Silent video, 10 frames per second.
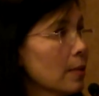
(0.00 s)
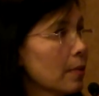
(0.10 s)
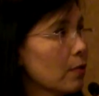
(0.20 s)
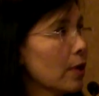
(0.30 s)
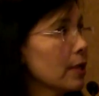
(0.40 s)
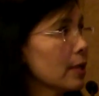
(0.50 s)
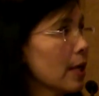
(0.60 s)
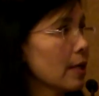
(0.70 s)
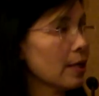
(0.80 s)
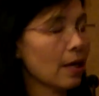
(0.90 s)
prevent
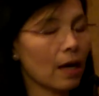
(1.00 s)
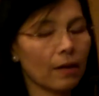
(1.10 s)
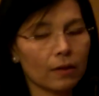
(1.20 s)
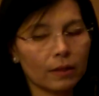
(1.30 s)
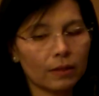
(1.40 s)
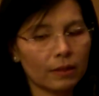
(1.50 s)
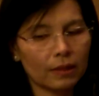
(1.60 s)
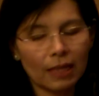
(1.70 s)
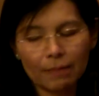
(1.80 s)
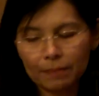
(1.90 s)
any other
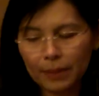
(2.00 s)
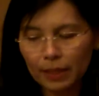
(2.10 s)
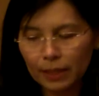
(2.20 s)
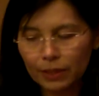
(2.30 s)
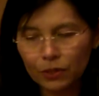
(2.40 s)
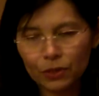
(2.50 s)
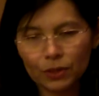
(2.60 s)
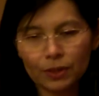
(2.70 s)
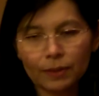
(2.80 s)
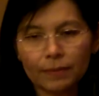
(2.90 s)

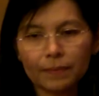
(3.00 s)
complication.